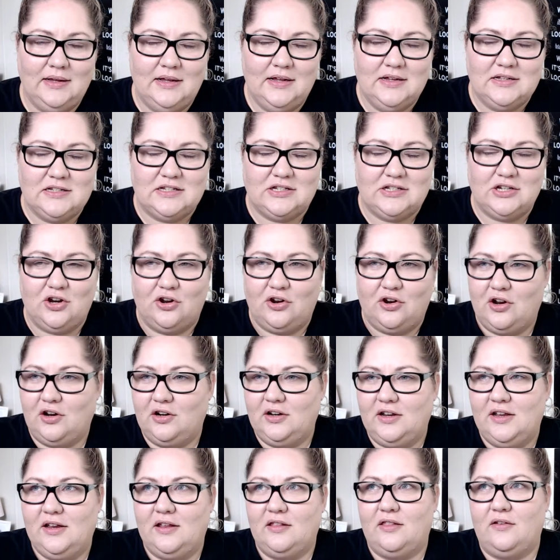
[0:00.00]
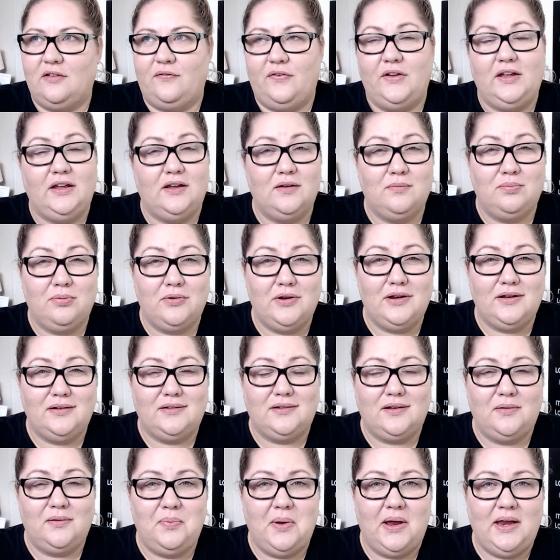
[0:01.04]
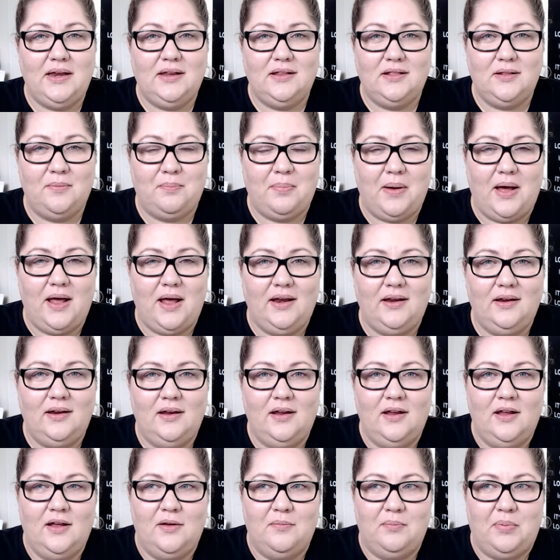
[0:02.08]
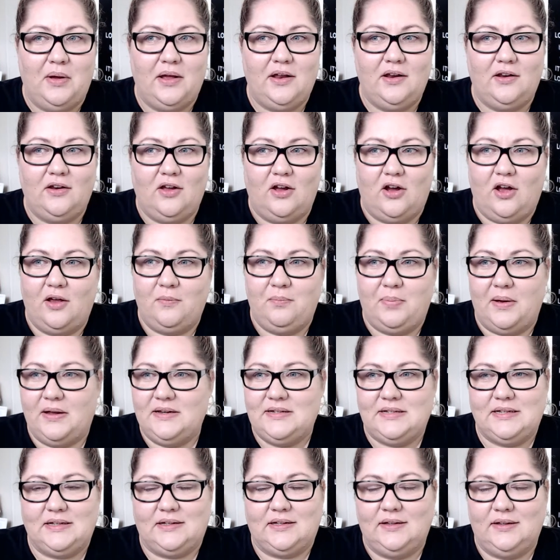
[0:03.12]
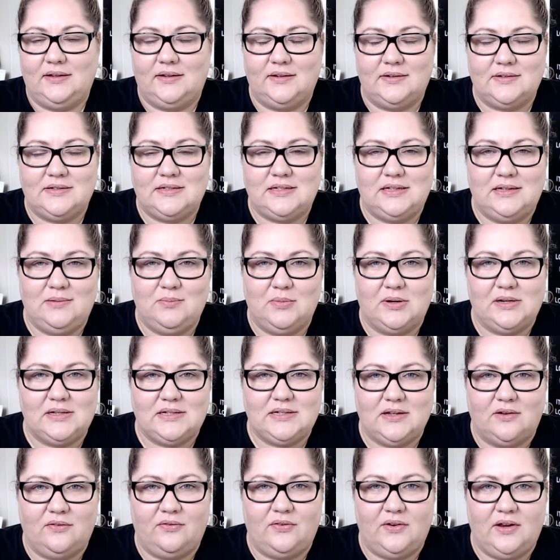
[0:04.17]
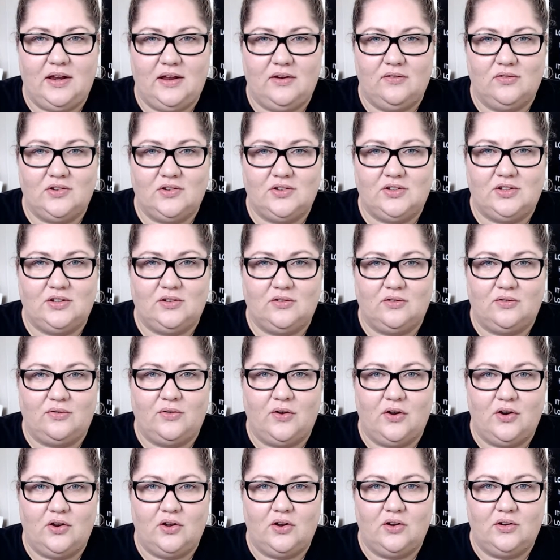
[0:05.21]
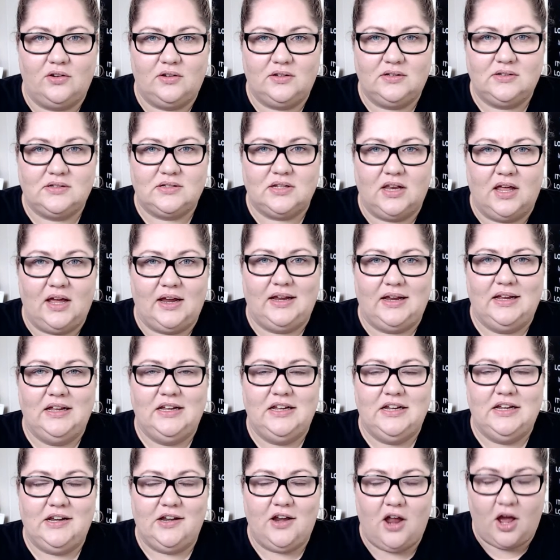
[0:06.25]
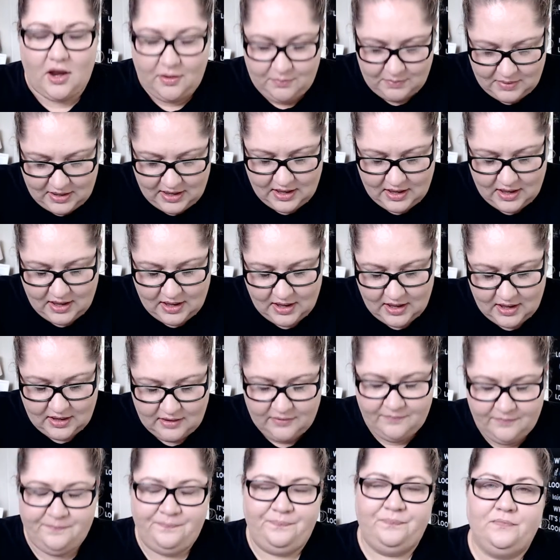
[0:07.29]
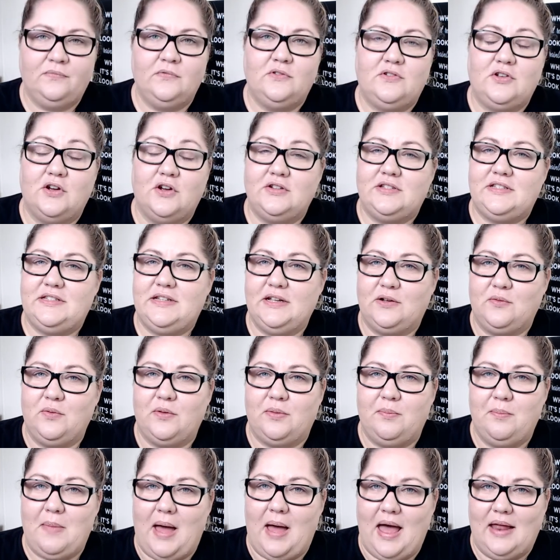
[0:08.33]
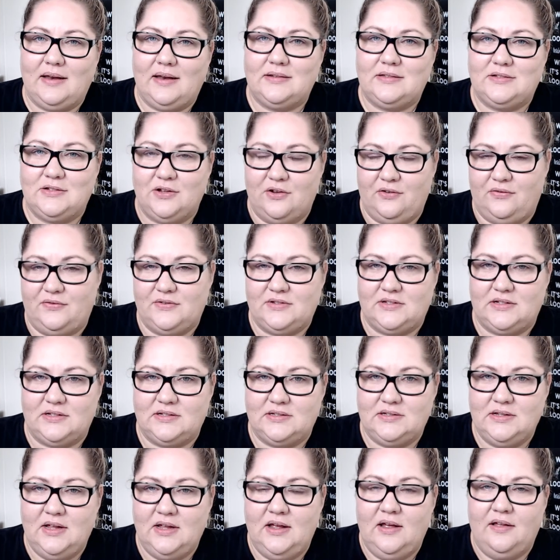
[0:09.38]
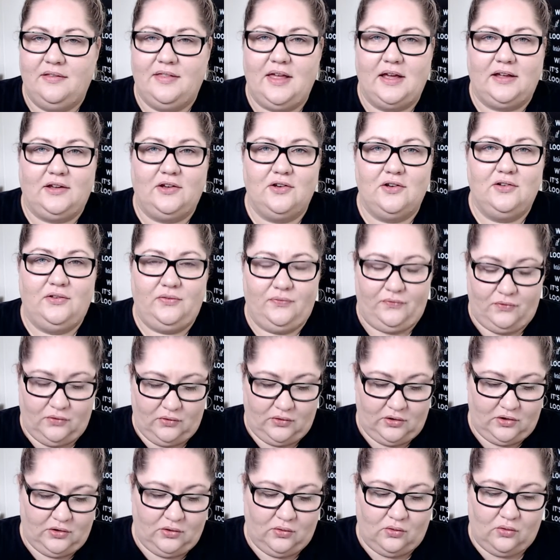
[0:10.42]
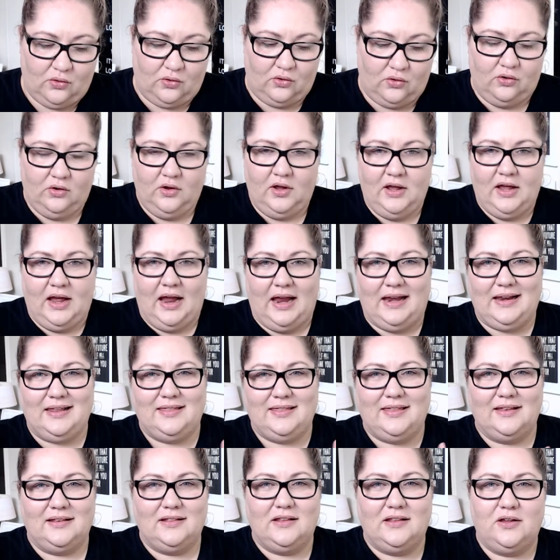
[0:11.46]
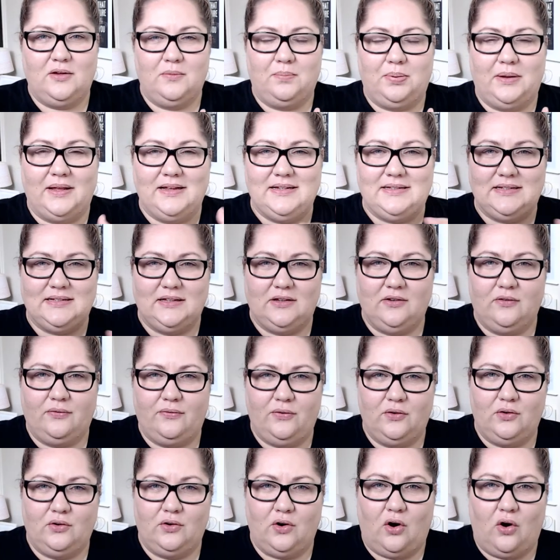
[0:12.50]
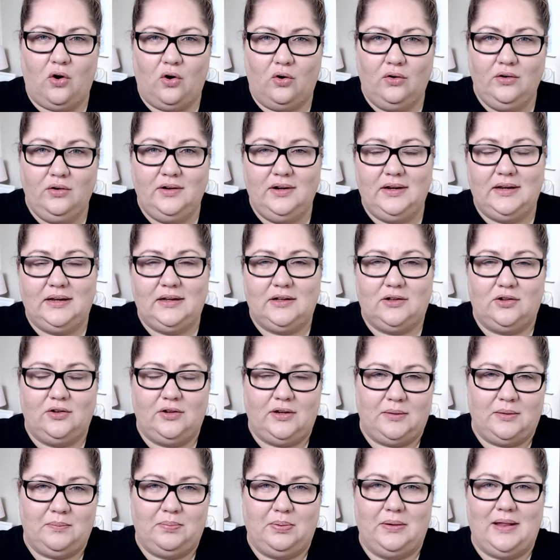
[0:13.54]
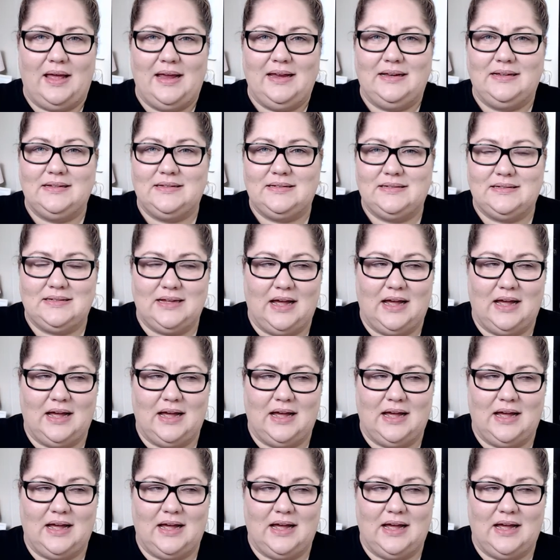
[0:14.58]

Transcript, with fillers: So not only are the fingerprints a pain in the butt, but I basically can see myself in every single photo. It's like nightmare. So stick with matte surfaces. That goes for your anything that you're placing your food on, including plates,